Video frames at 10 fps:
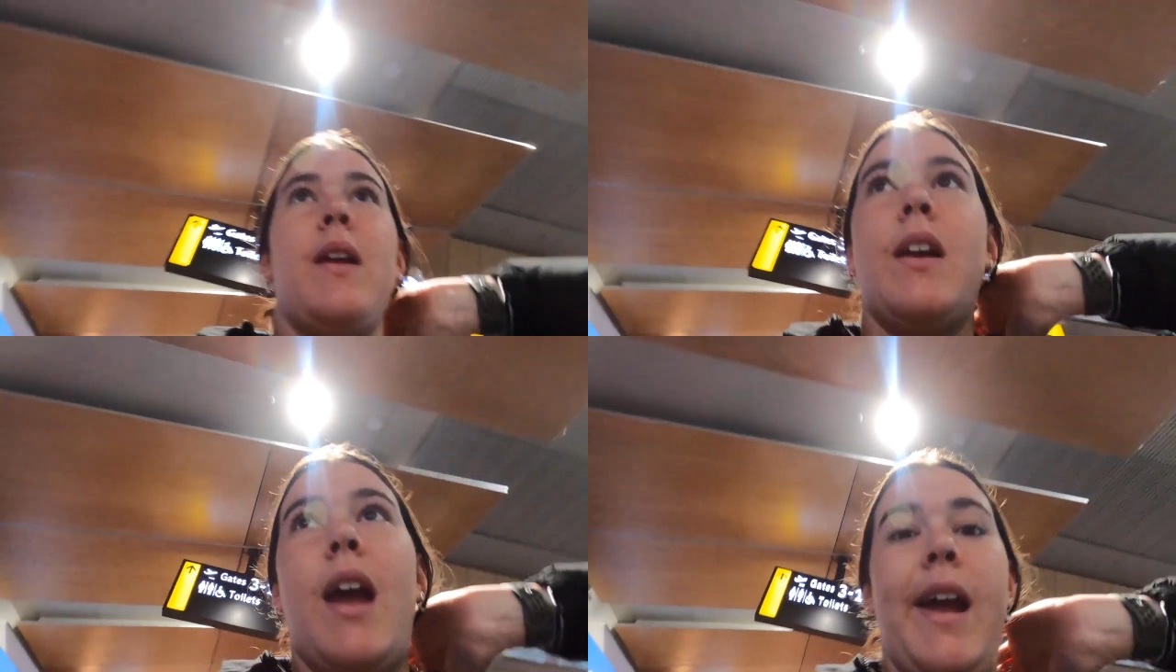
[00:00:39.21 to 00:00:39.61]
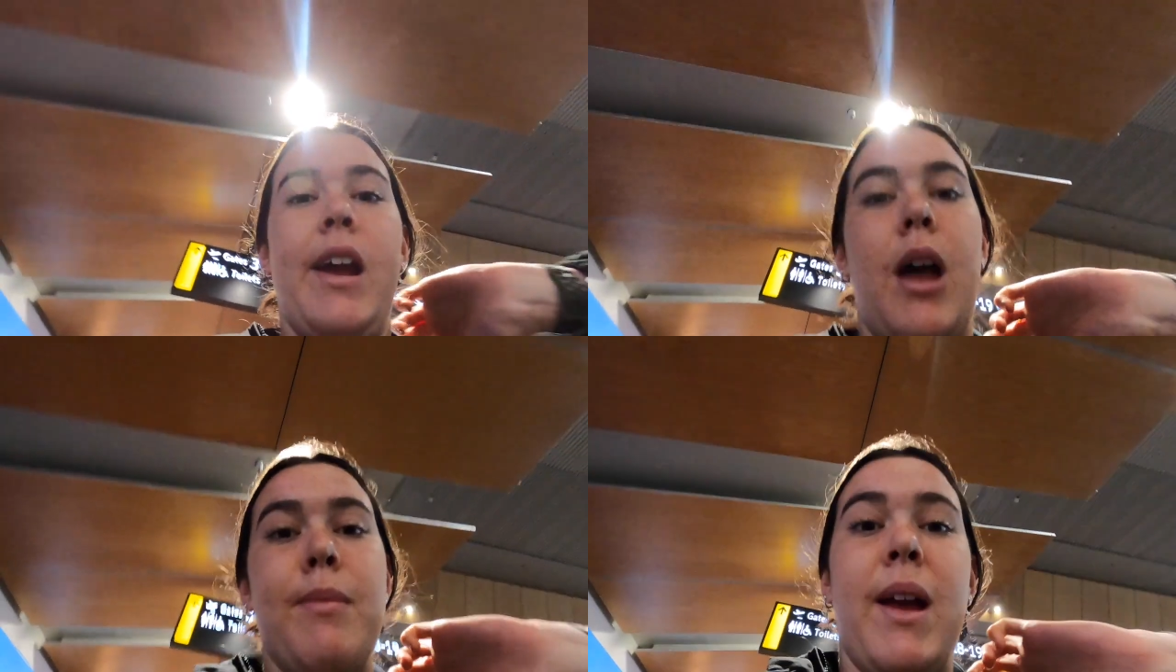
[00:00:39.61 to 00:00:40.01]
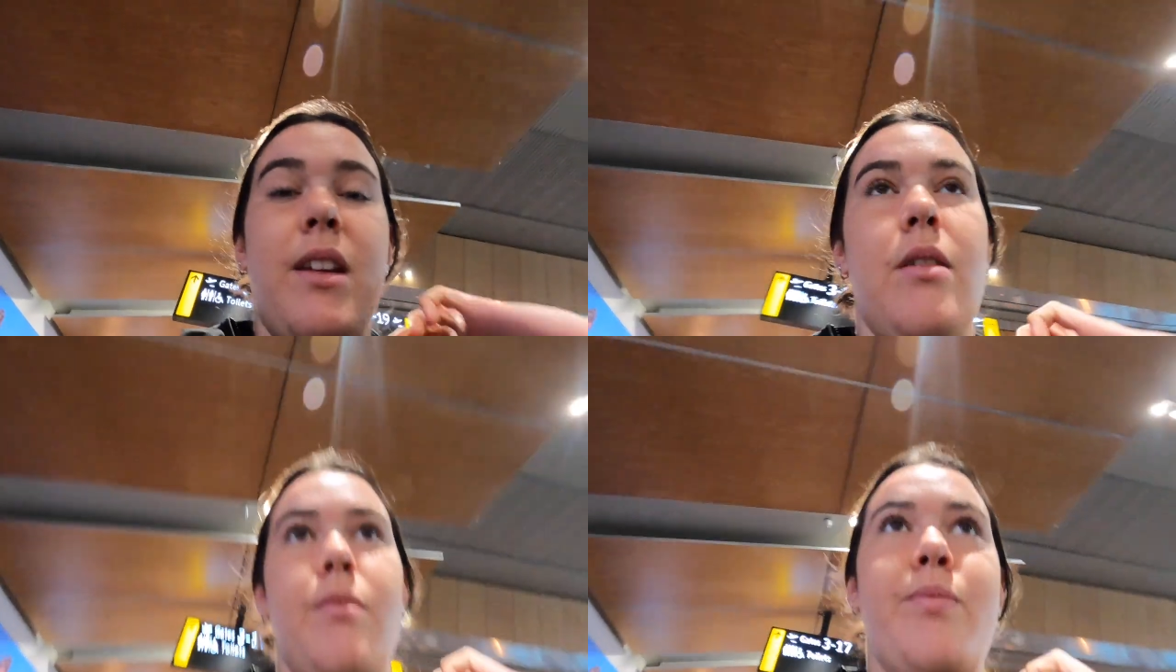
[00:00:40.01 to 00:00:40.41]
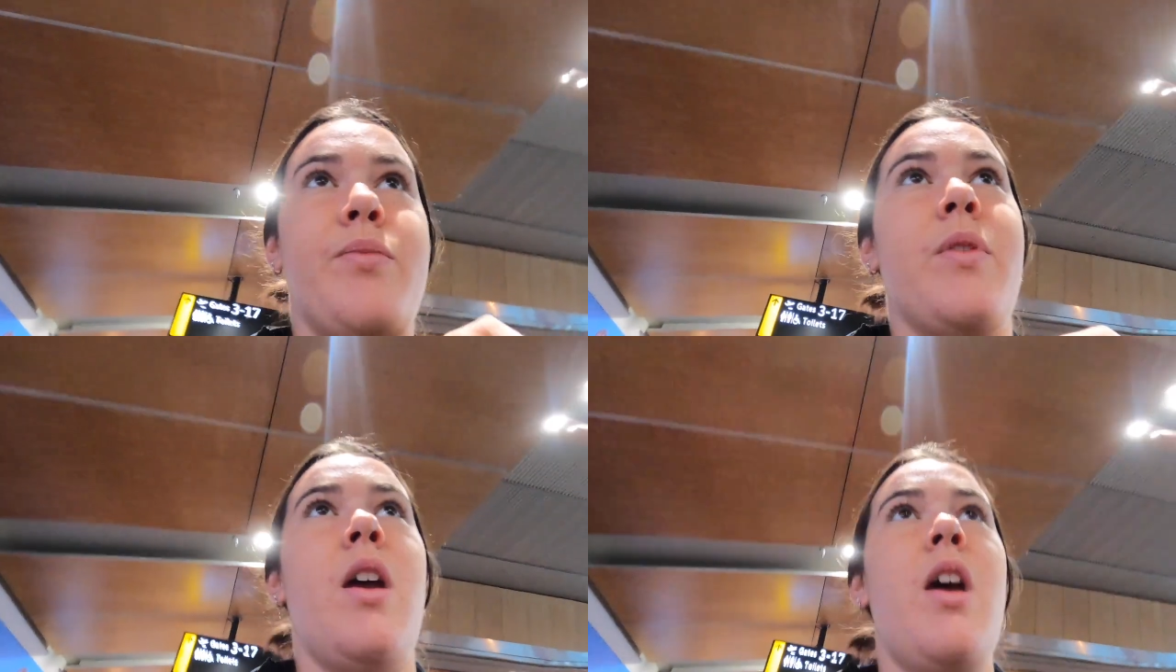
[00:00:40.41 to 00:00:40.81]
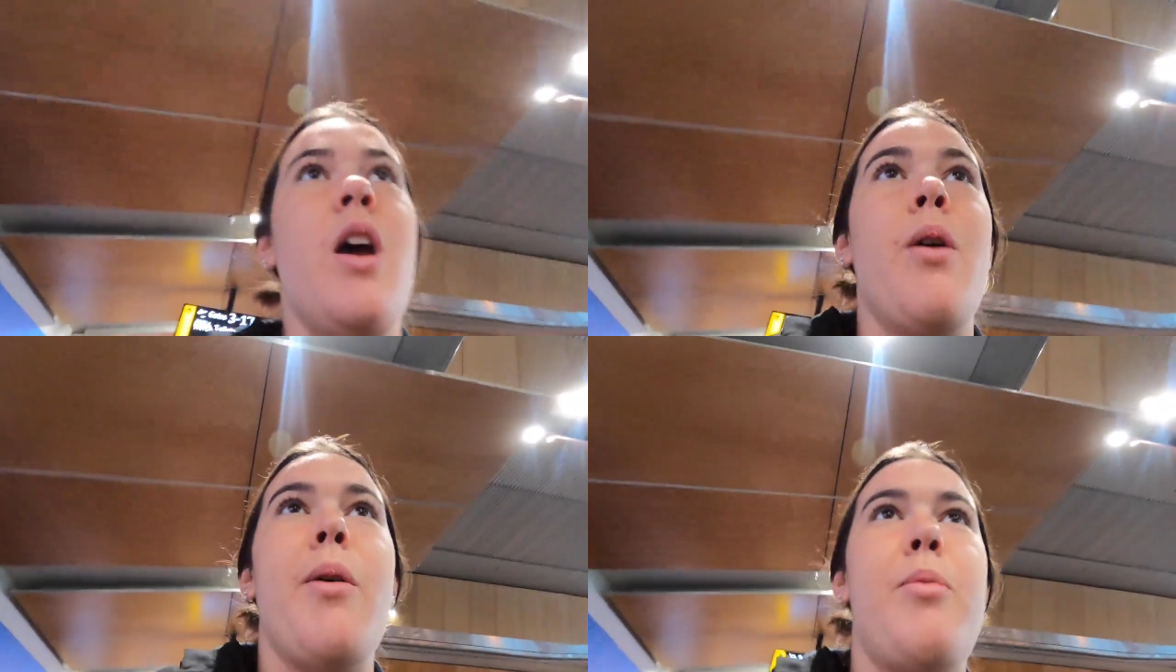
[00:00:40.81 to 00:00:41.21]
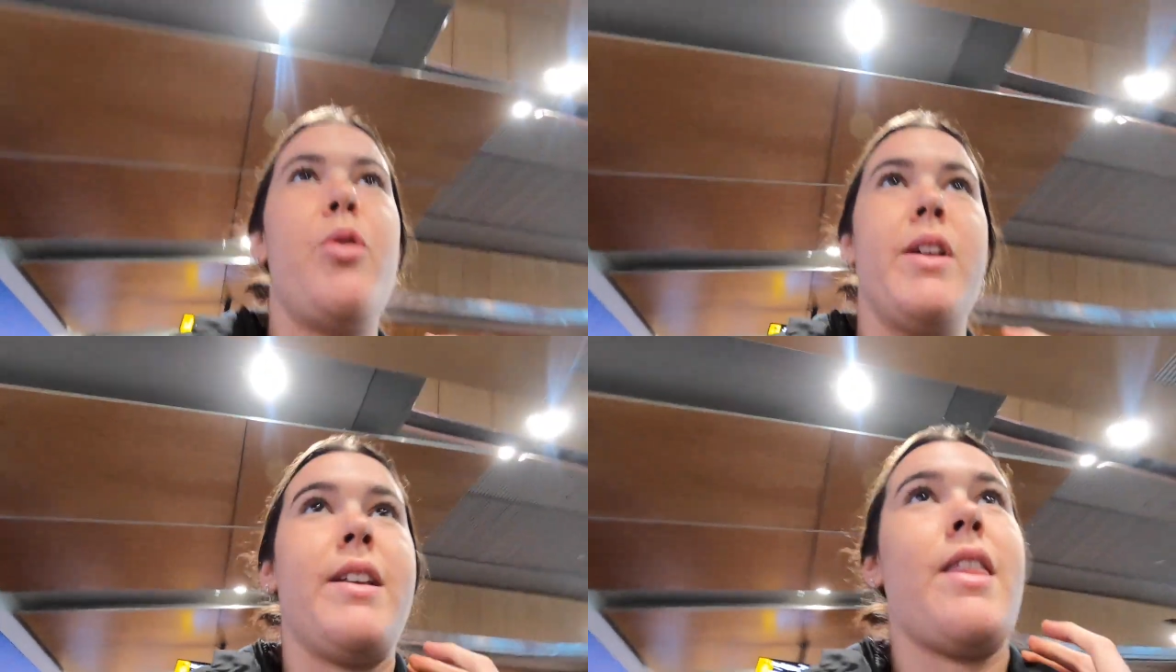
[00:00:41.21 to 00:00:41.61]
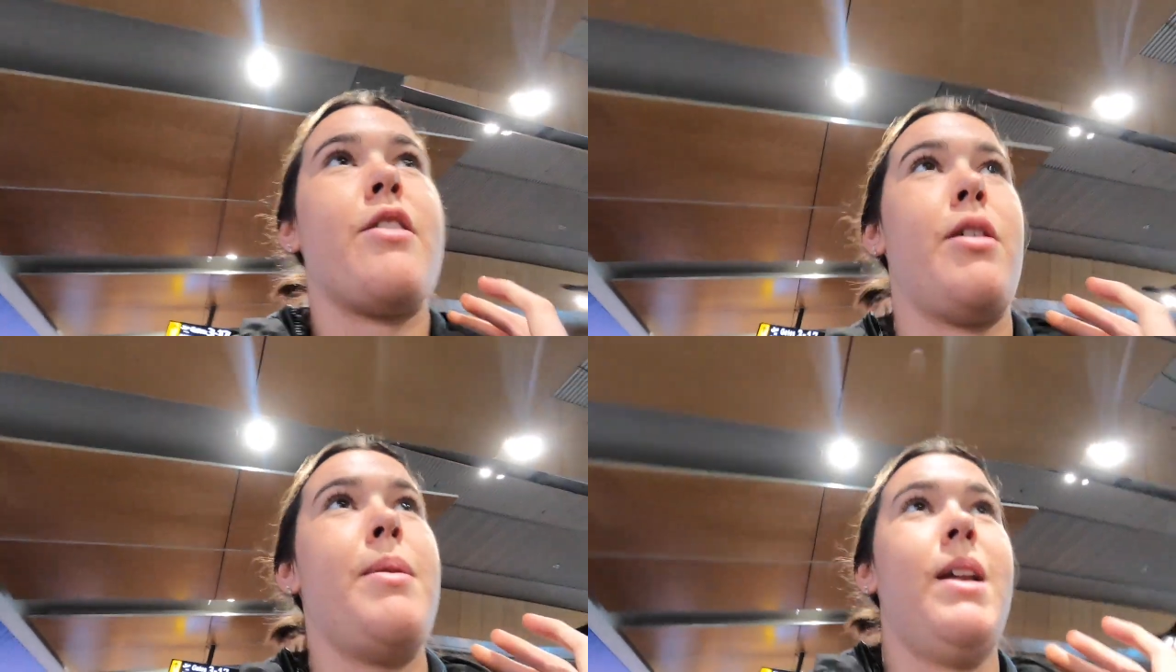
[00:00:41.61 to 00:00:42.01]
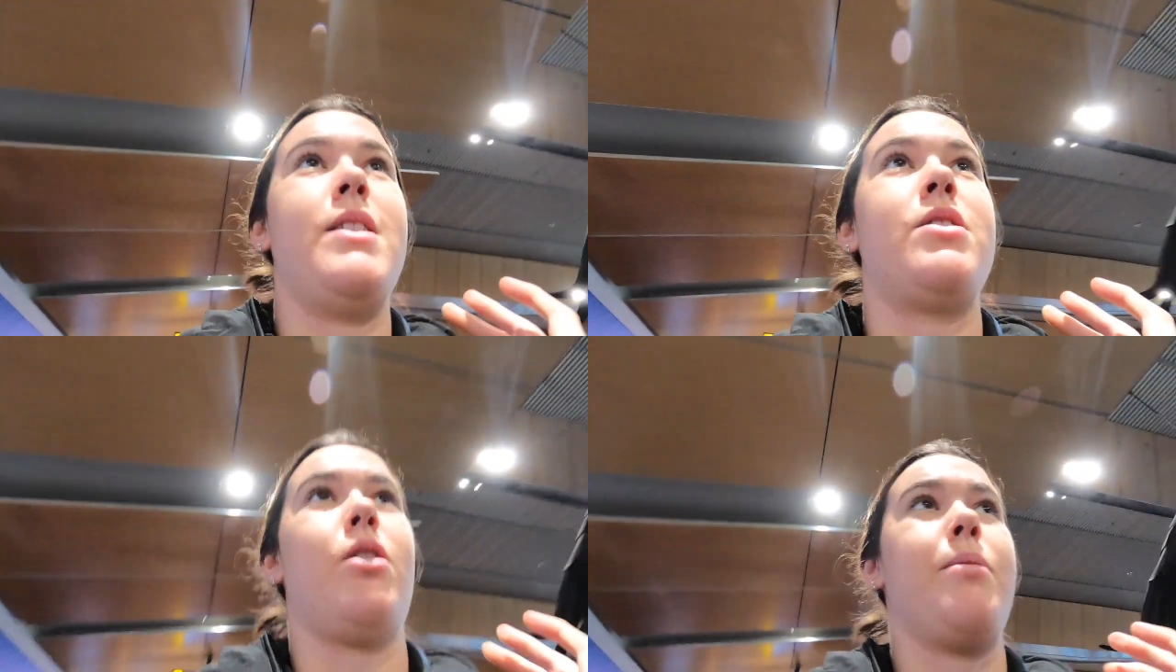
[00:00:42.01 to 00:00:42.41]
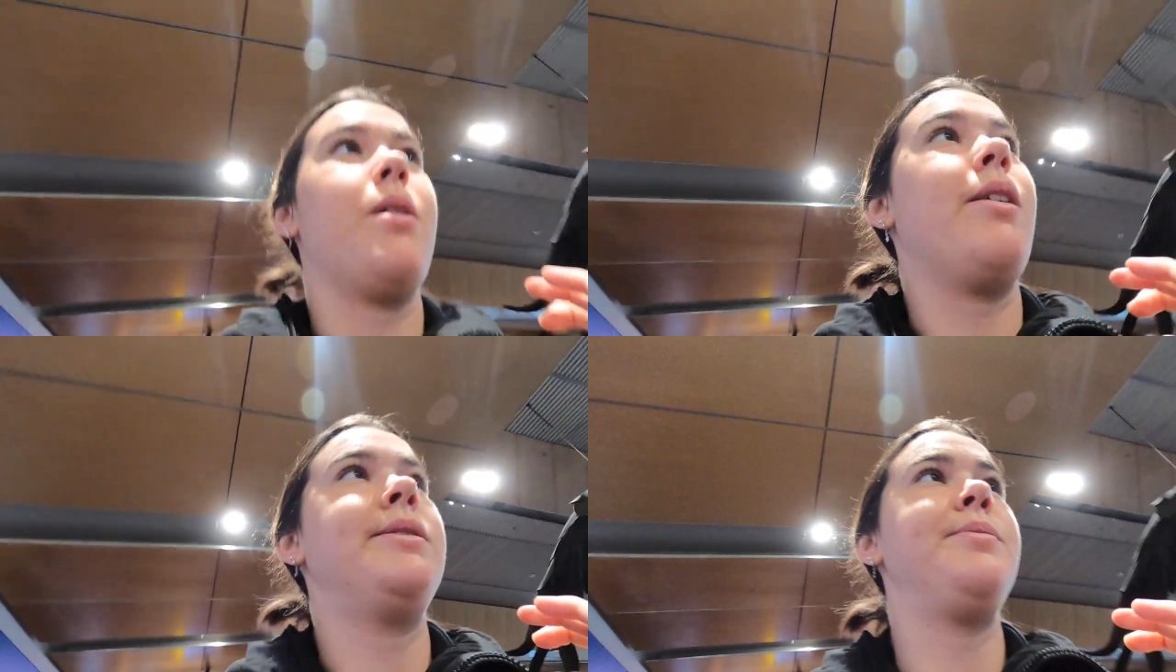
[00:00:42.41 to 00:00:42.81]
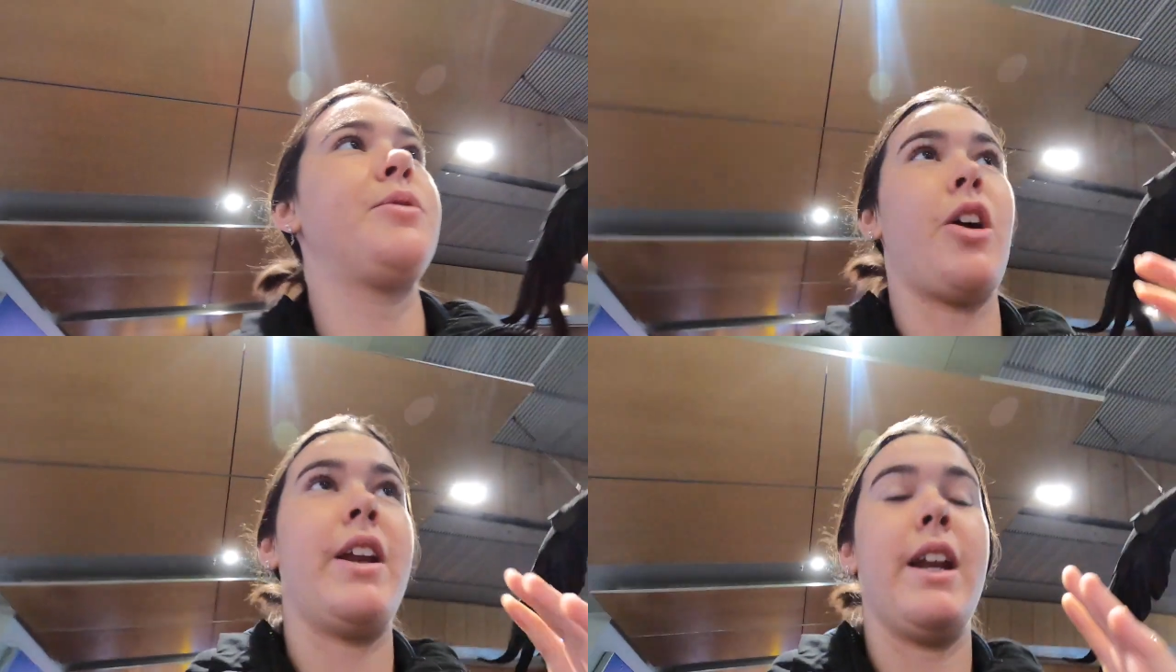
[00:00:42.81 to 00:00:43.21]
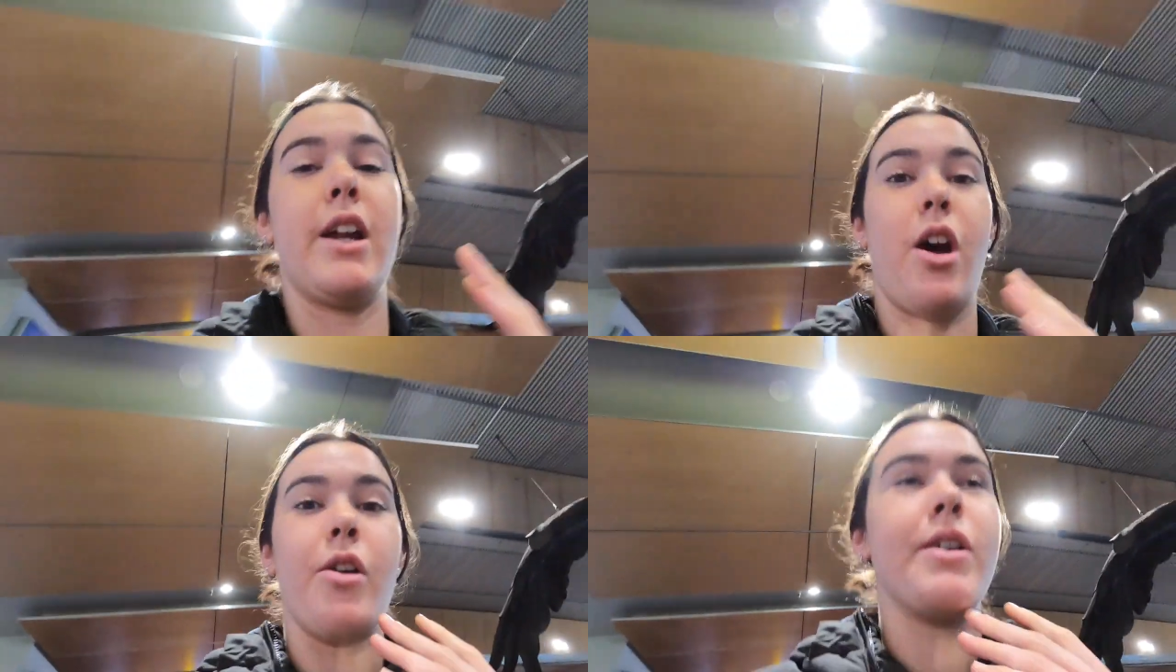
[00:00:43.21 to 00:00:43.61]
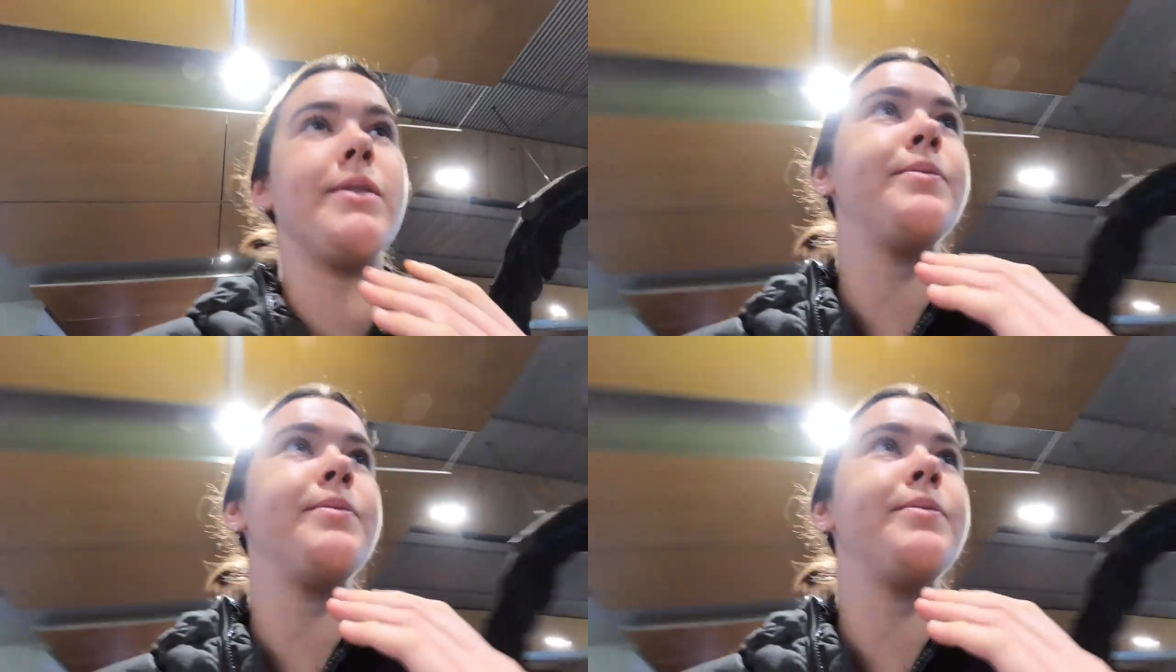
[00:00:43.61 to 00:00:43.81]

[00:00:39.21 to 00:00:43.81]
Okay, I made it. We're boarding in 3 minutes, so I'm going to get a Coke.